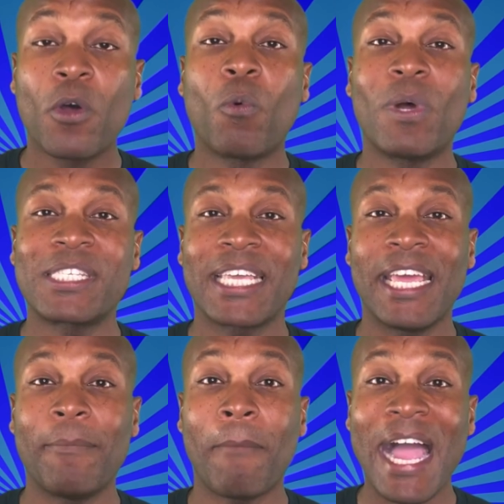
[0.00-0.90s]
Once
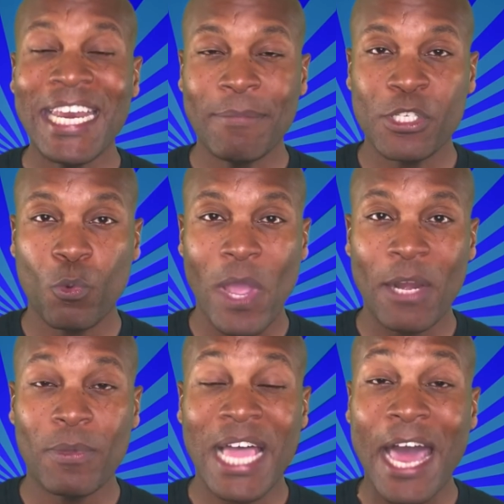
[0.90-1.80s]
again, my name is
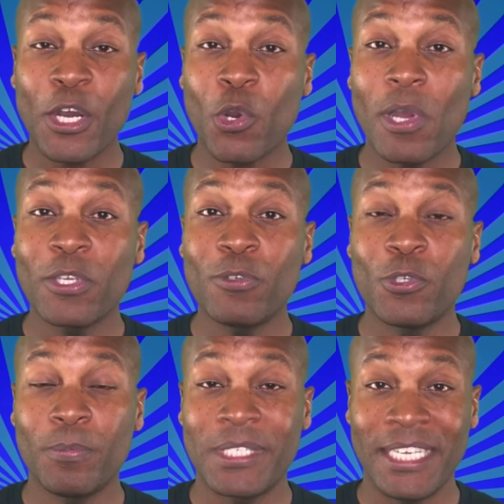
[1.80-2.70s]
Dwayne with How to Grow on
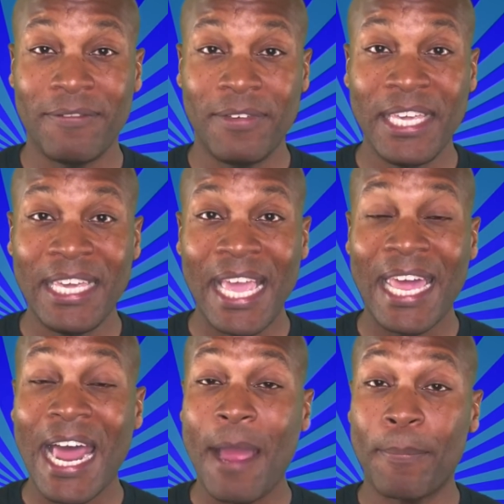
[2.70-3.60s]
YouTube TV,
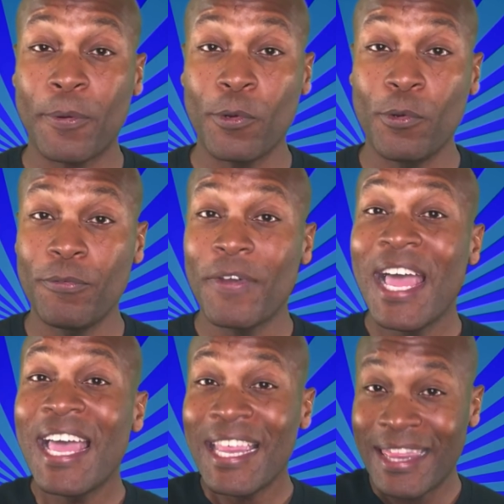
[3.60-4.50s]
and I approve
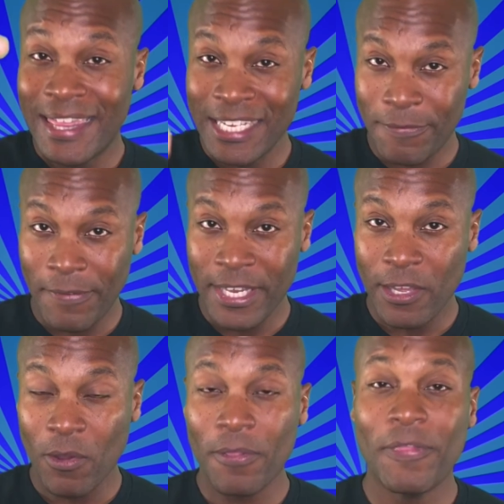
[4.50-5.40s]
this video.